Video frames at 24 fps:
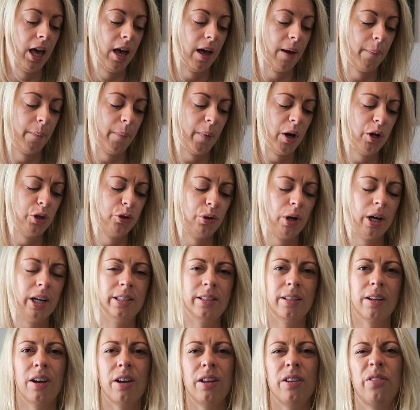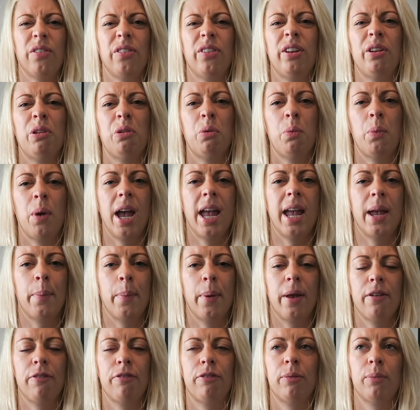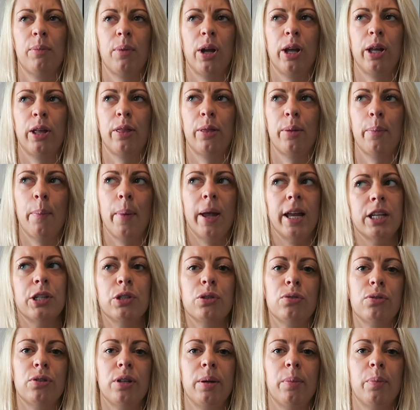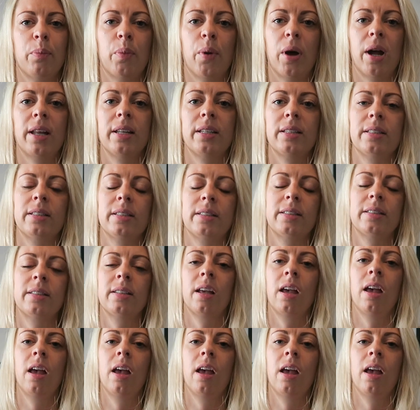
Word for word: Um, I tried to kind of steer away a bit from like the mainstream brands